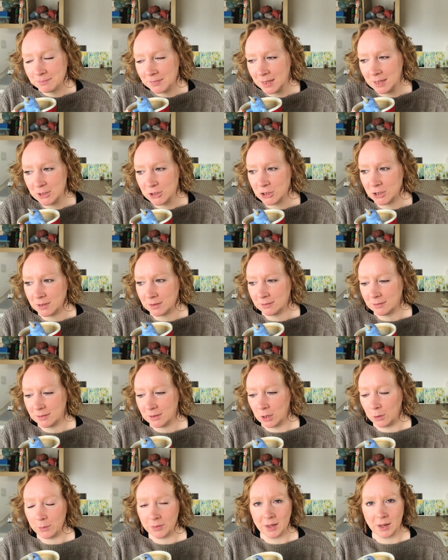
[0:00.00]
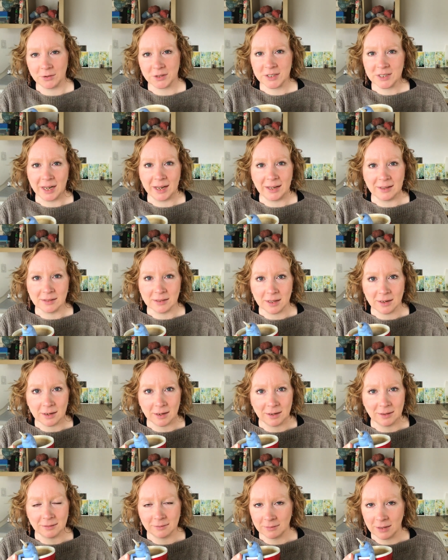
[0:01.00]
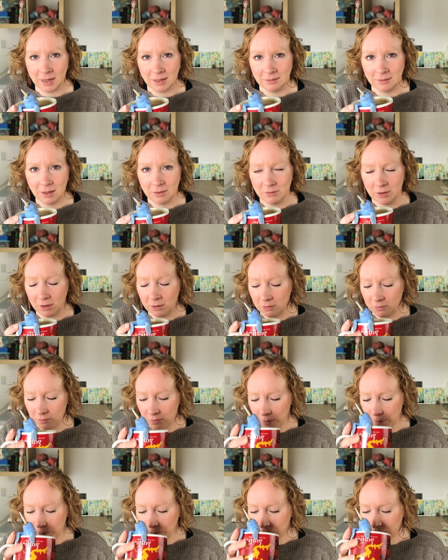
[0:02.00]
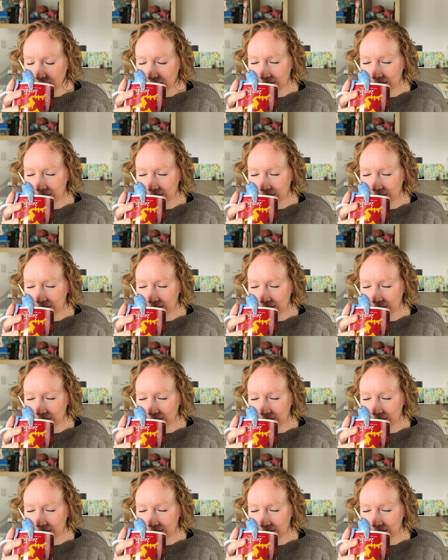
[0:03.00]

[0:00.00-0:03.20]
it should go without saying that I, I love all of them.